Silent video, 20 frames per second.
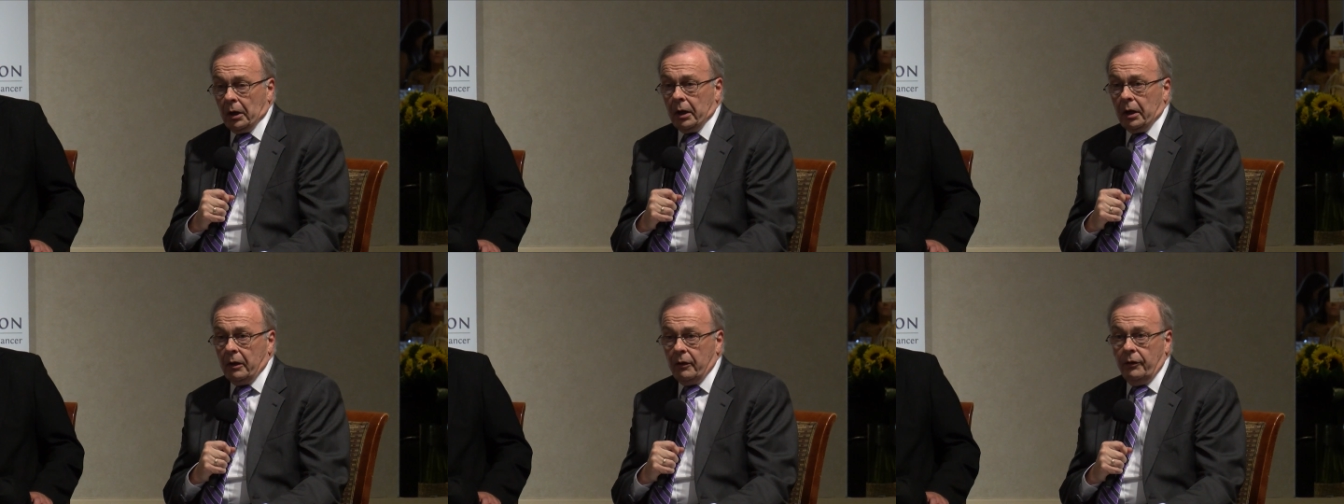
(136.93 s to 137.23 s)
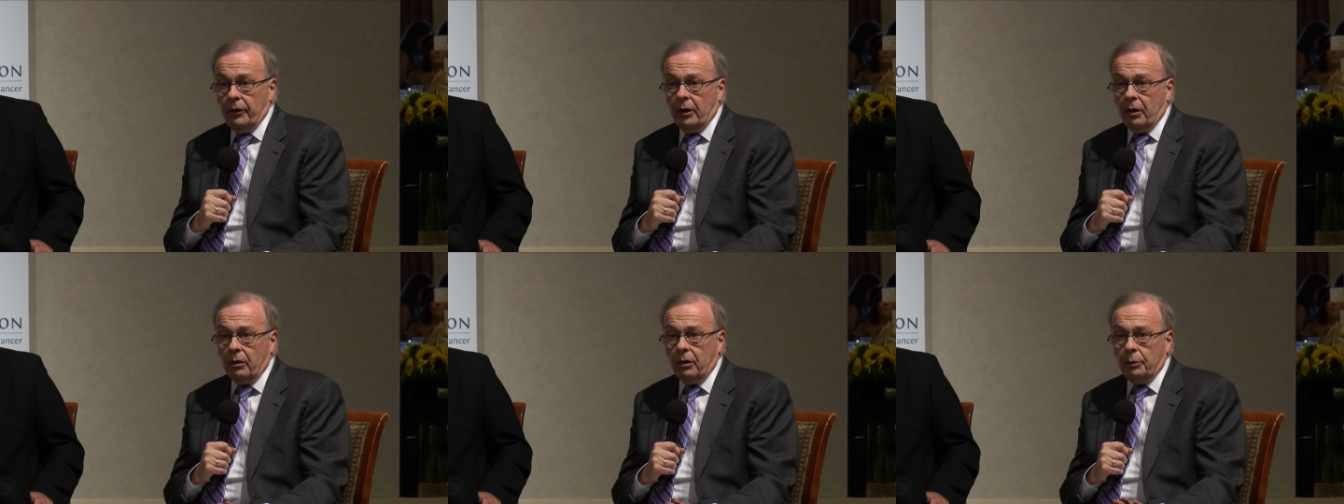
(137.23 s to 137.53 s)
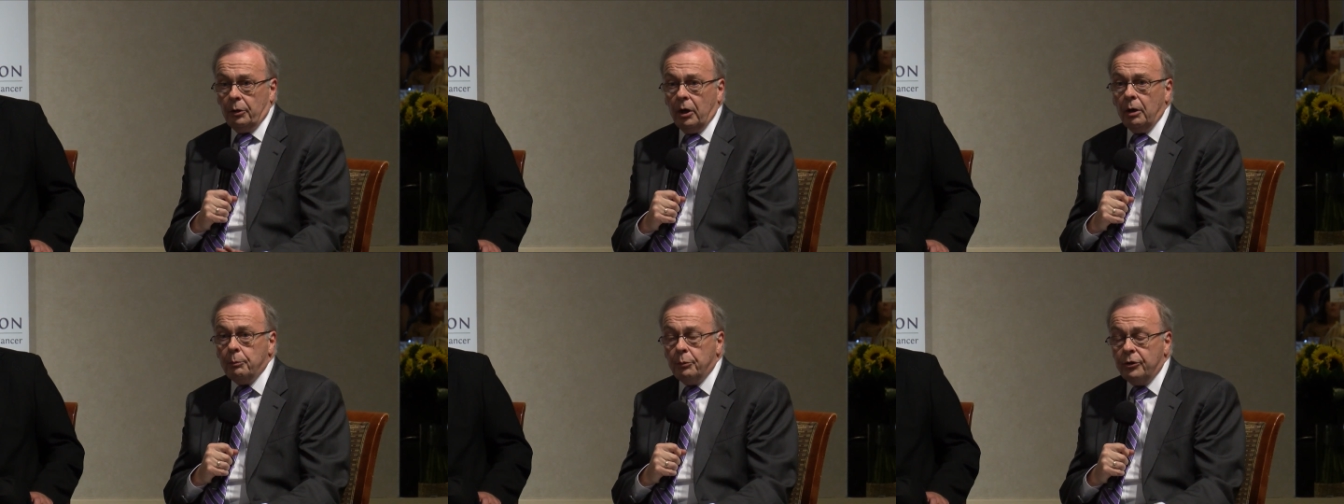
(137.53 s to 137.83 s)
in
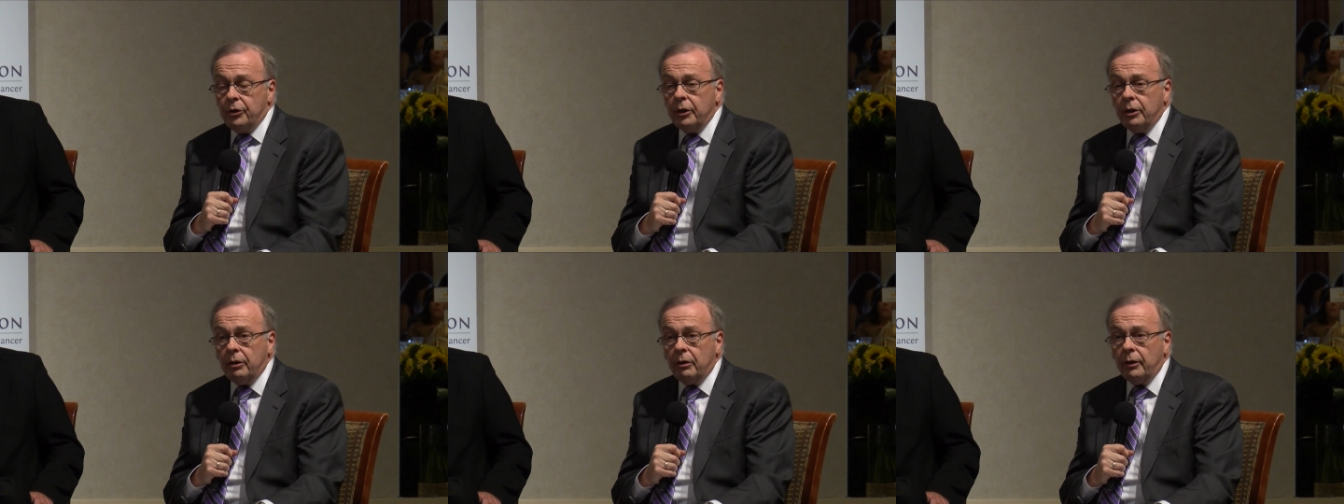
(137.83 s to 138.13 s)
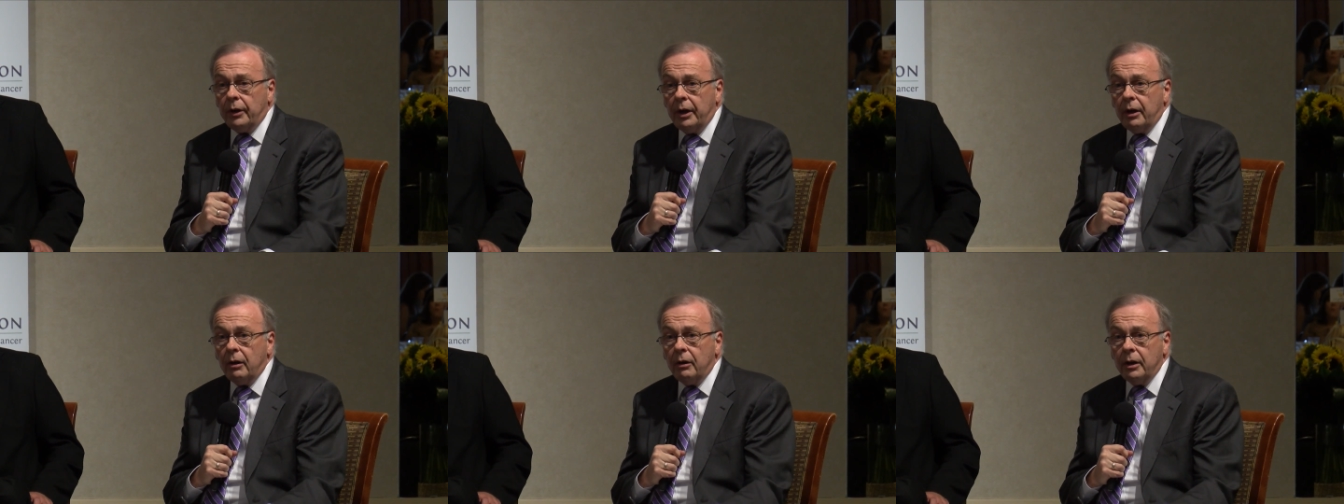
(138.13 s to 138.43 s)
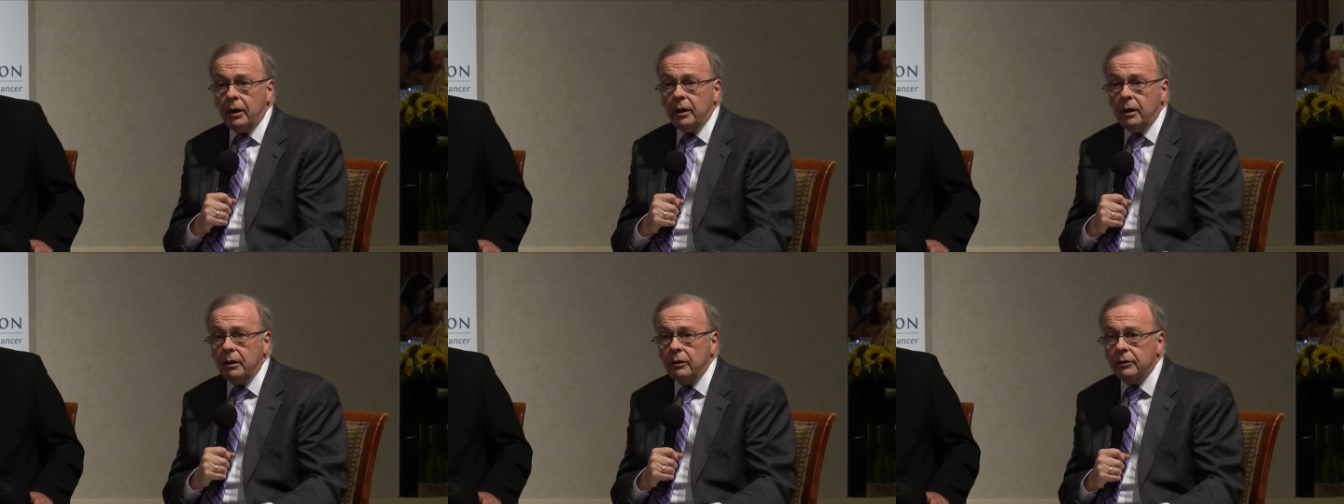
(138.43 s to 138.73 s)
their particular
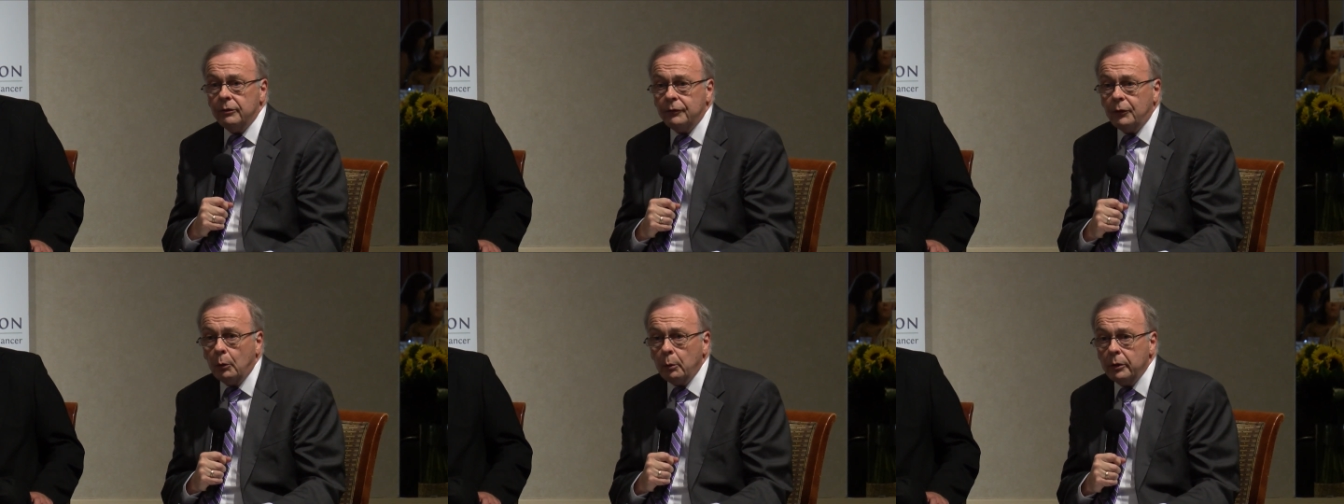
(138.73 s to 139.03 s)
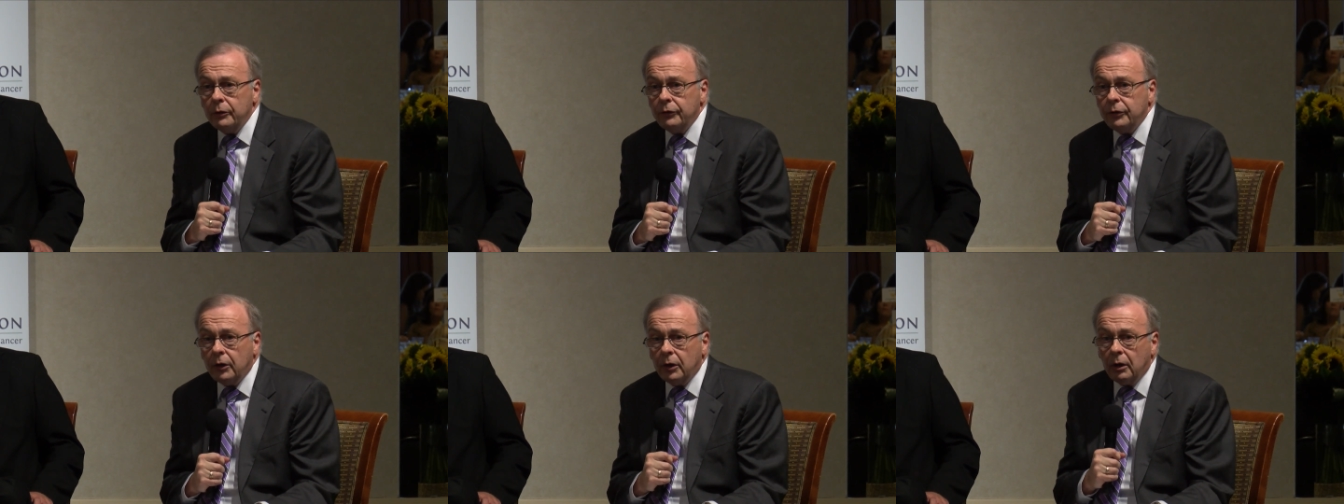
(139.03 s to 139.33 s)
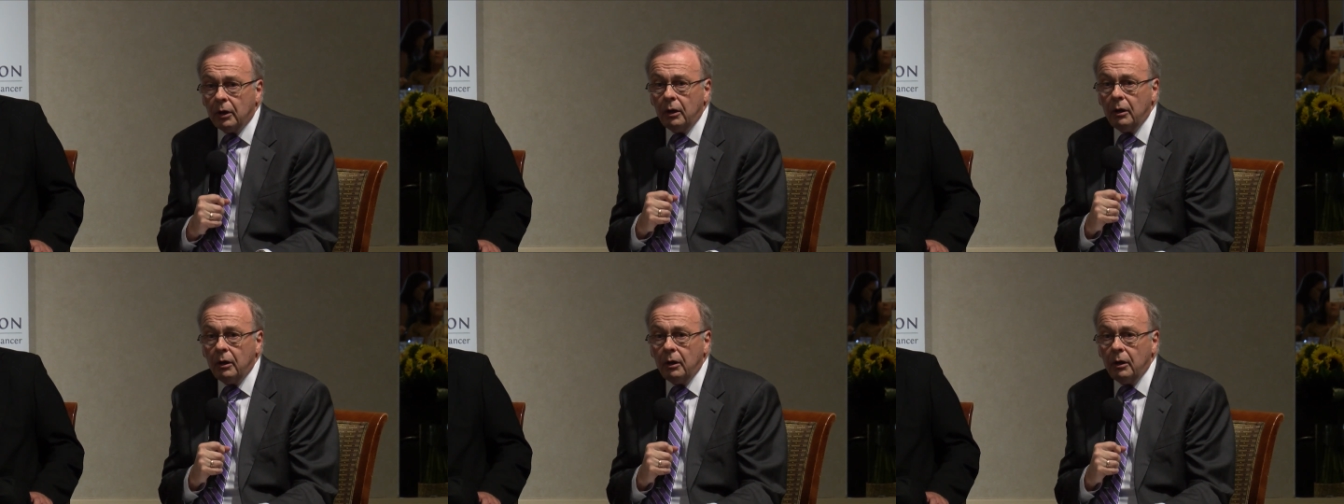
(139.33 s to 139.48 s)
area is focusing